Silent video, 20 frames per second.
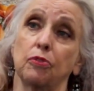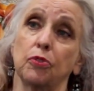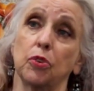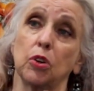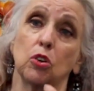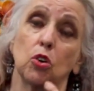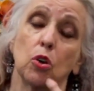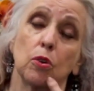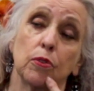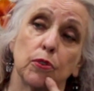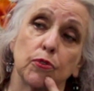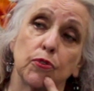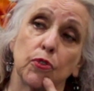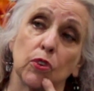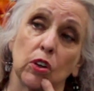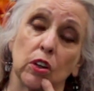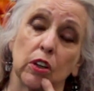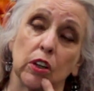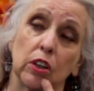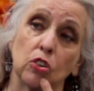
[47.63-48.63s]
friend over
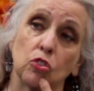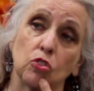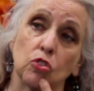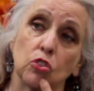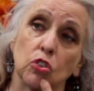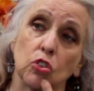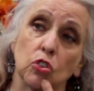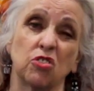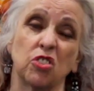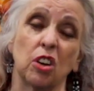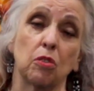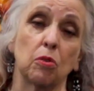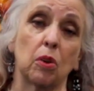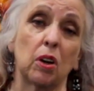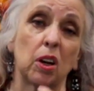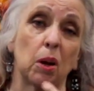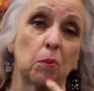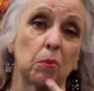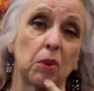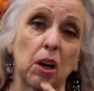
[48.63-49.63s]
for lunch. Just
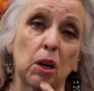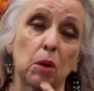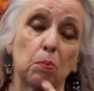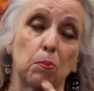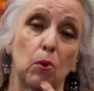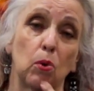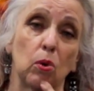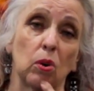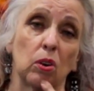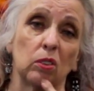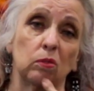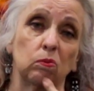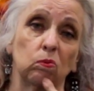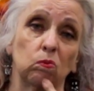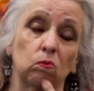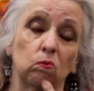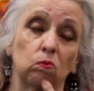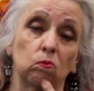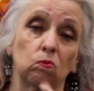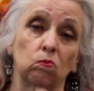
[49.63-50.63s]
generally, I'm kind of bored.
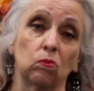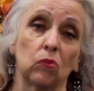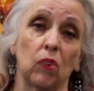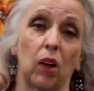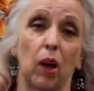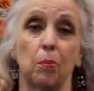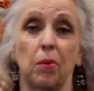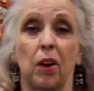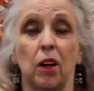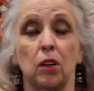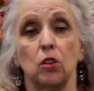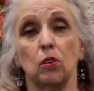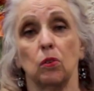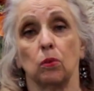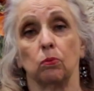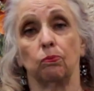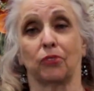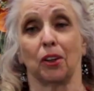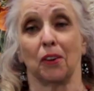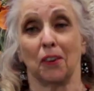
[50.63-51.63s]
How about
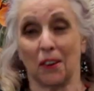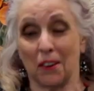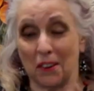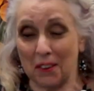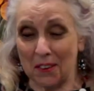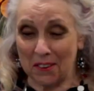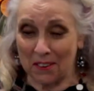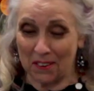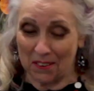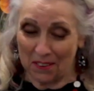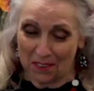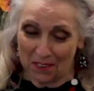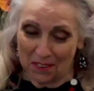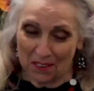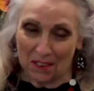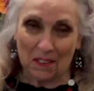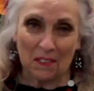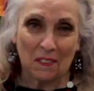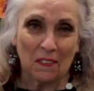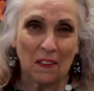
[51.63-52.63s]

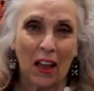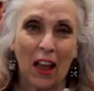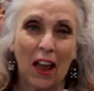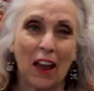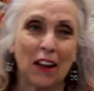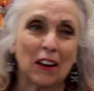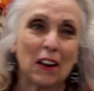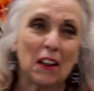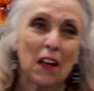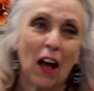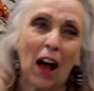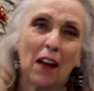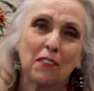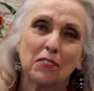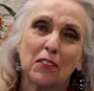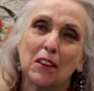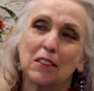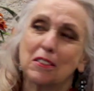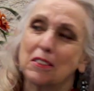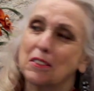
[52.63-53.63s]
you? And I
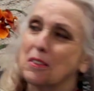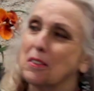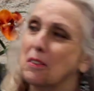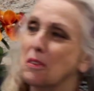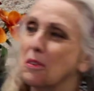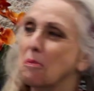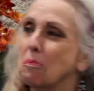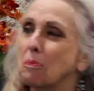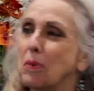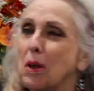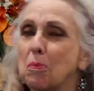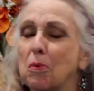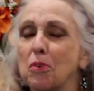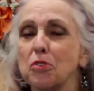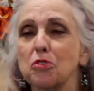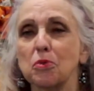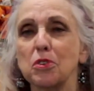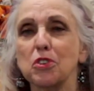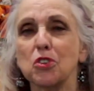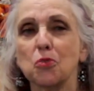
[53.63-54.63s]
think
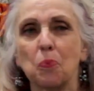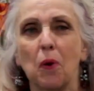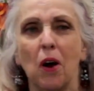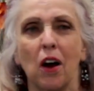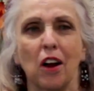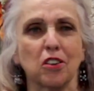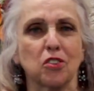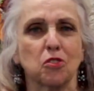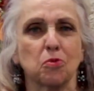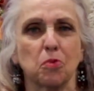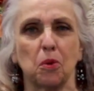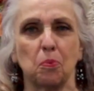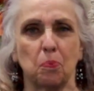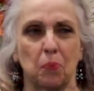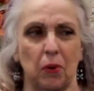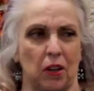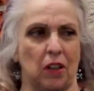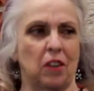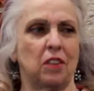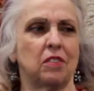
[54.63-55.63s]
people's response would
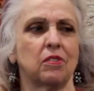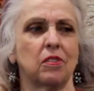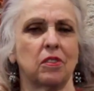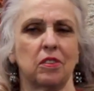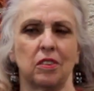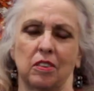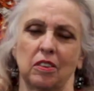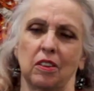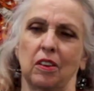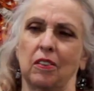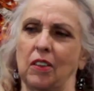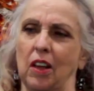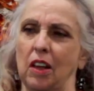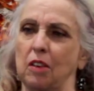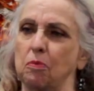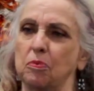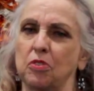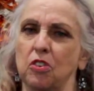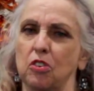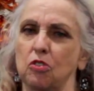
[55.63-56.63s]
be,
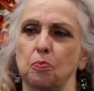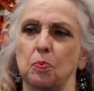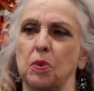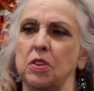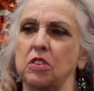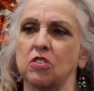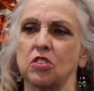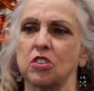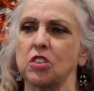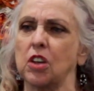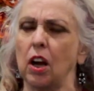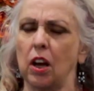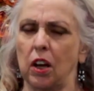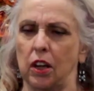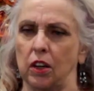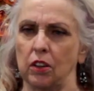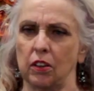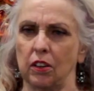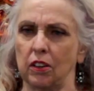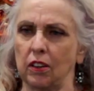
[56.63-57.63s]
they'd just be
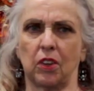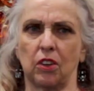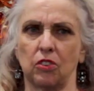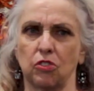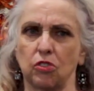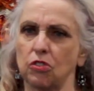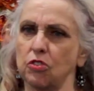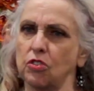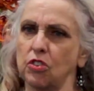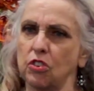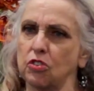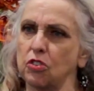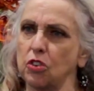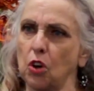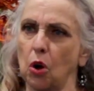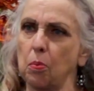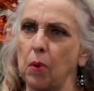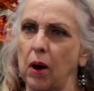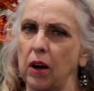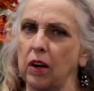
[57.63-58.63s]
stunned because there's just
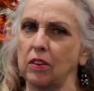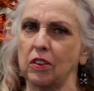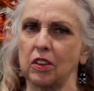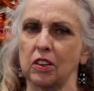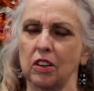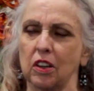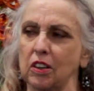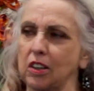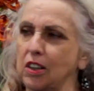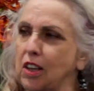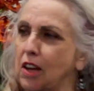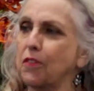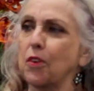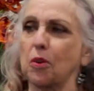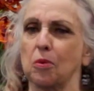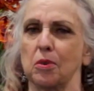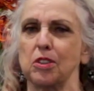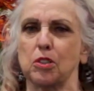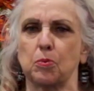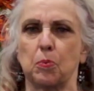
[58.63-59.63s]
nobody that can give
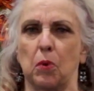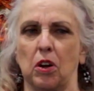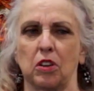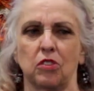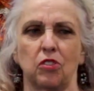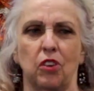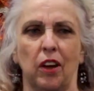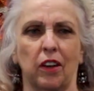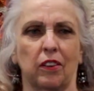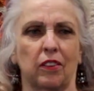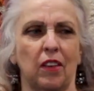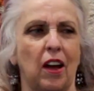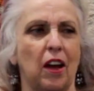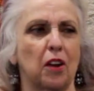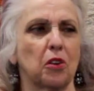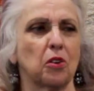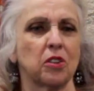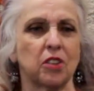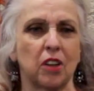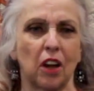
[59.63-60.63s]
a response like
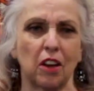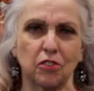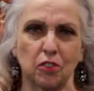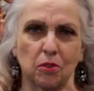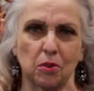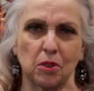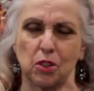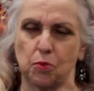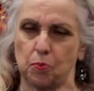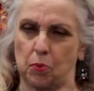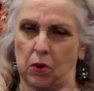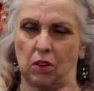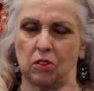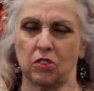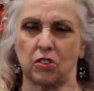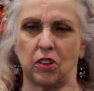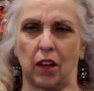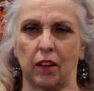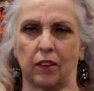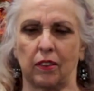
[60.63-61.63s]
that or does a
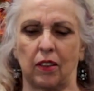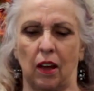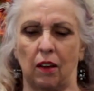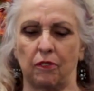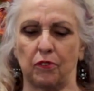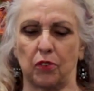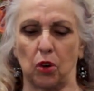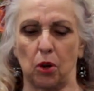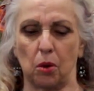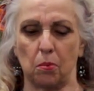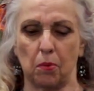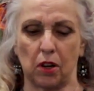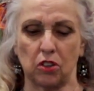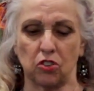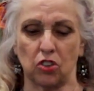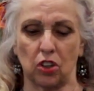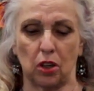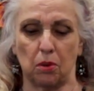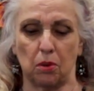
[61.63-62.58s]
response like that very much